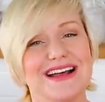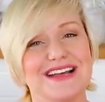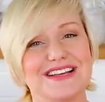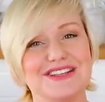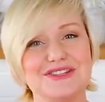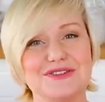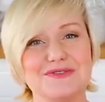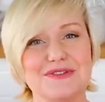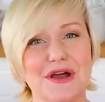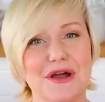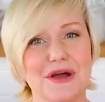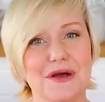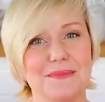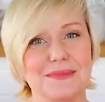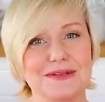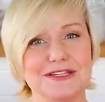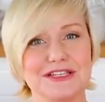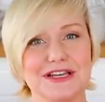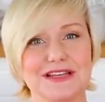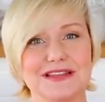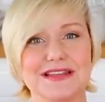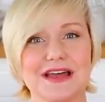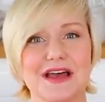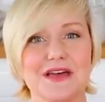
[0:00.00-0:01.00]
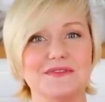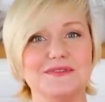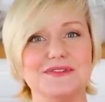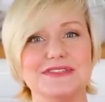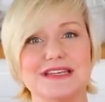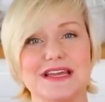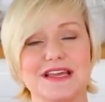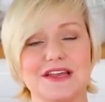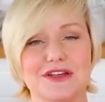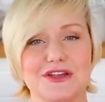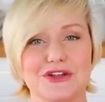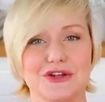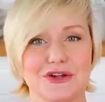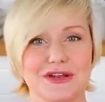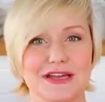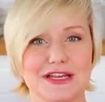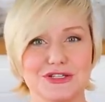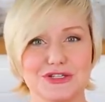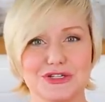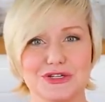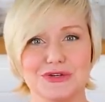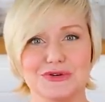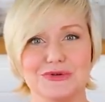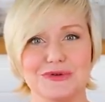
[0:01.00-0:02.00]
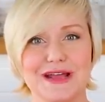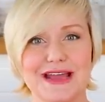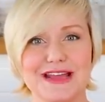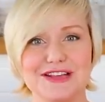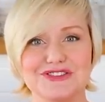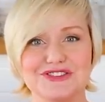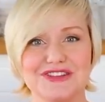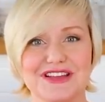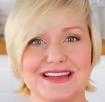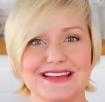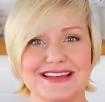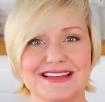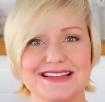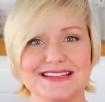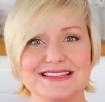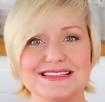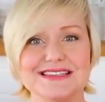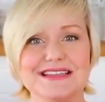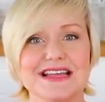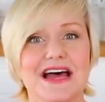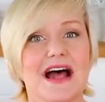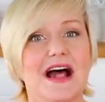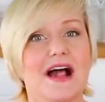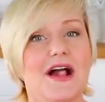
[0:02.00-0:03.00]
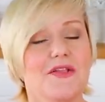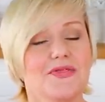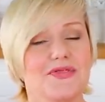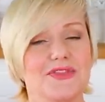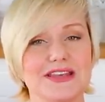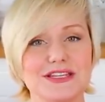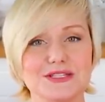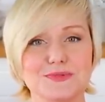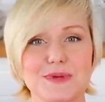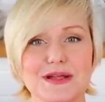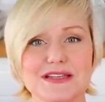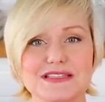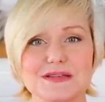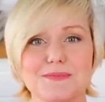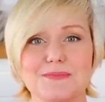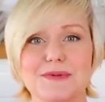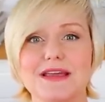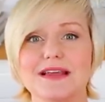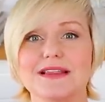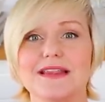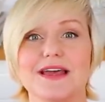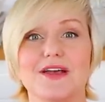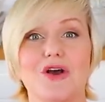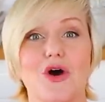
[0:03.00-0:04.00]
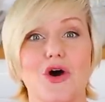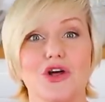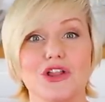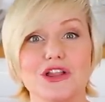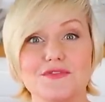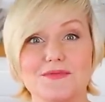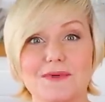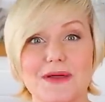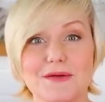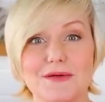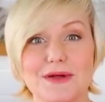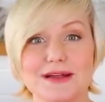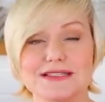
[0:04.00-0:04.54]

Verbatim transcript: because you know how much I love seeing your kitchen creations. This recipe, like all of my